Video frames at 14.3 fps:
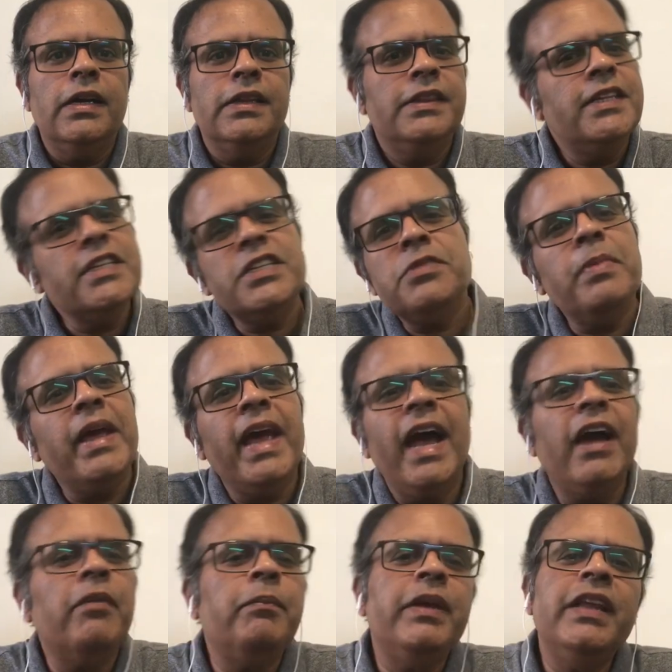This may
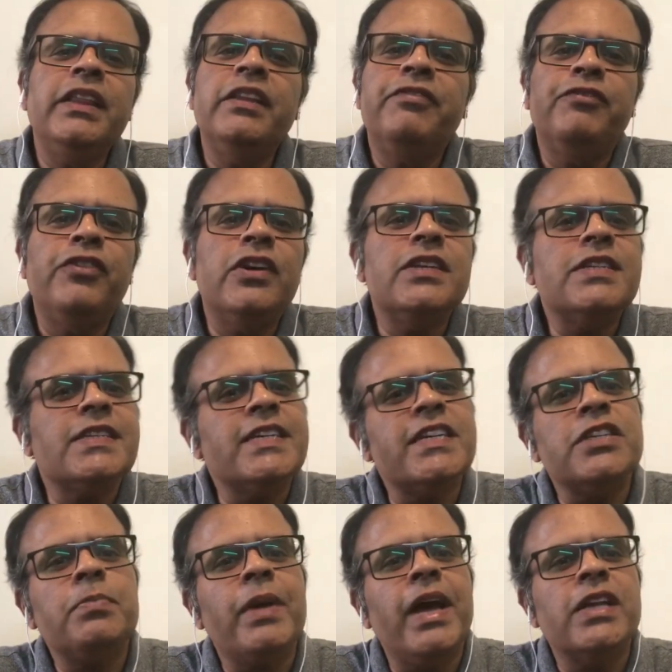have been the first
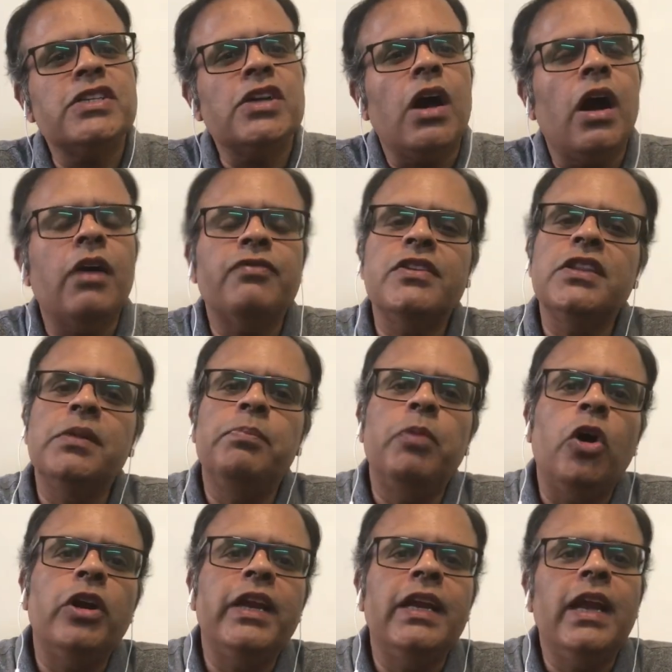test match after the
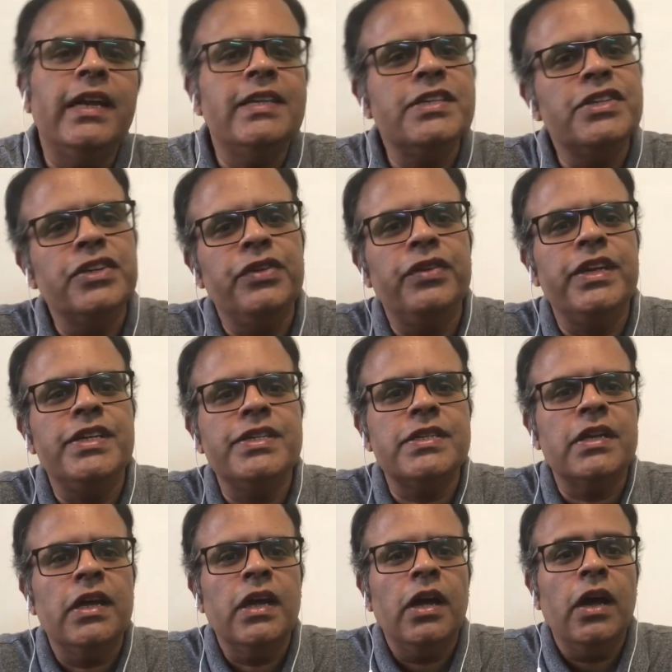bodyline series,
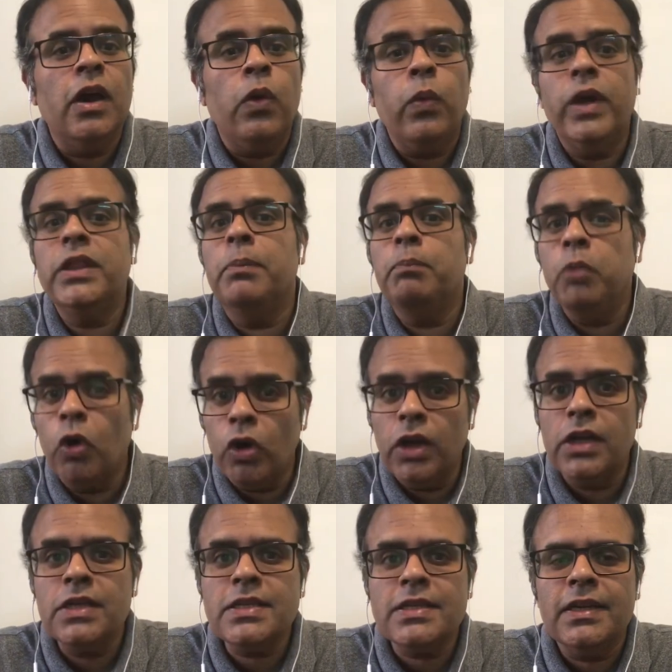where the
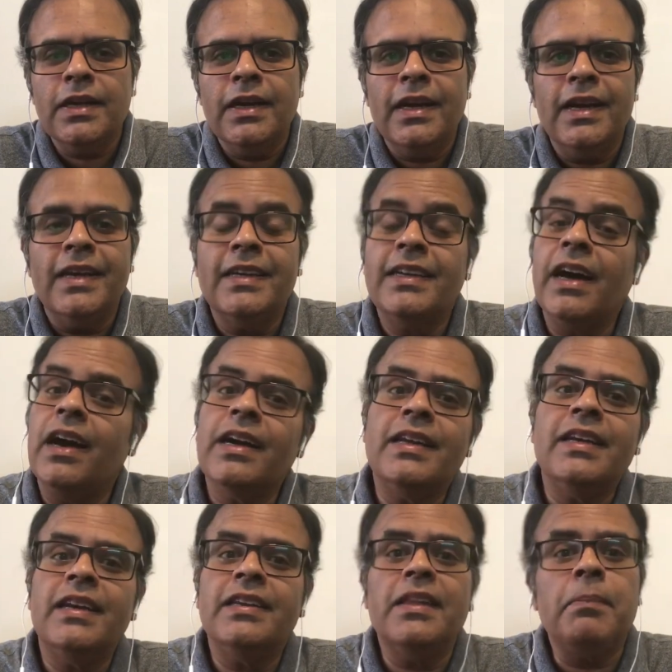bowlers
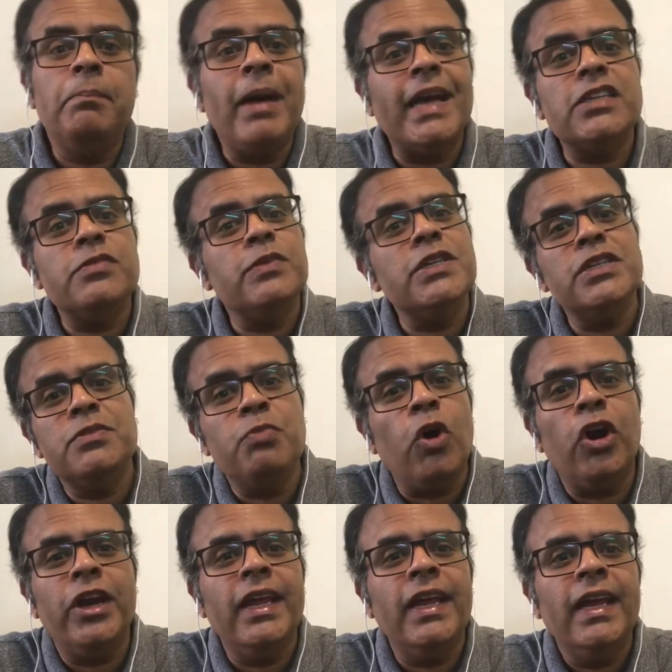targeted the batsman's
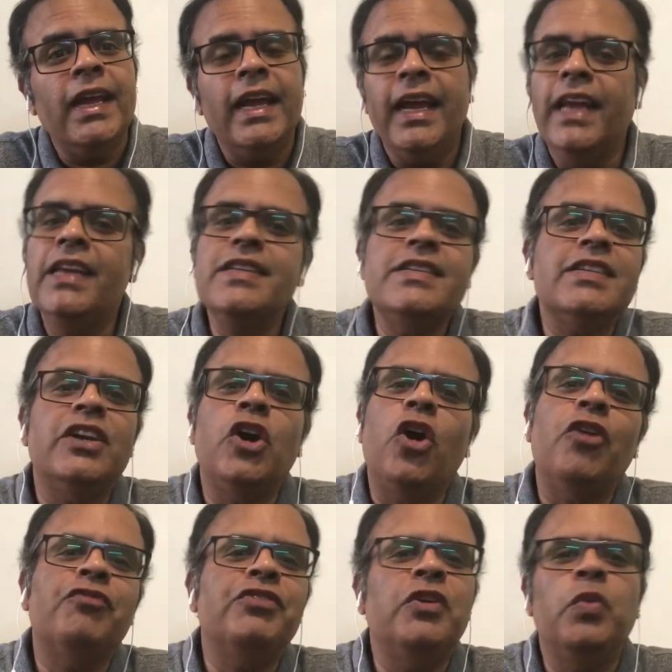body instead
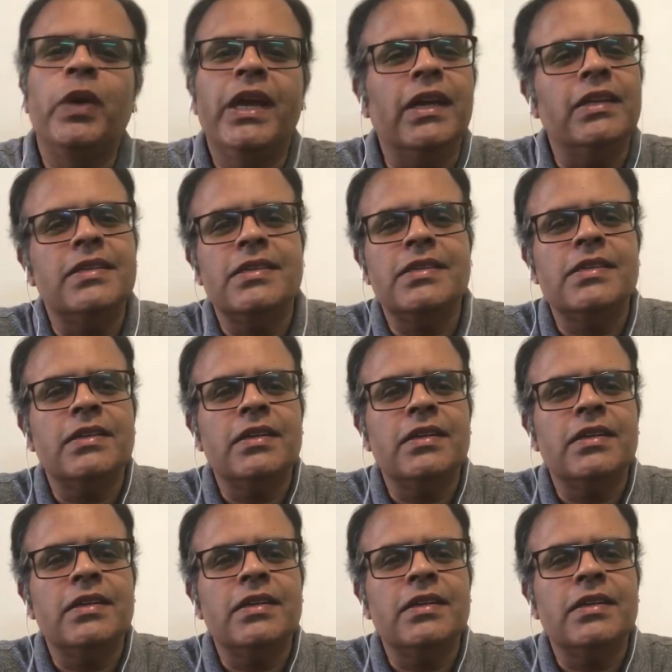of the wickets.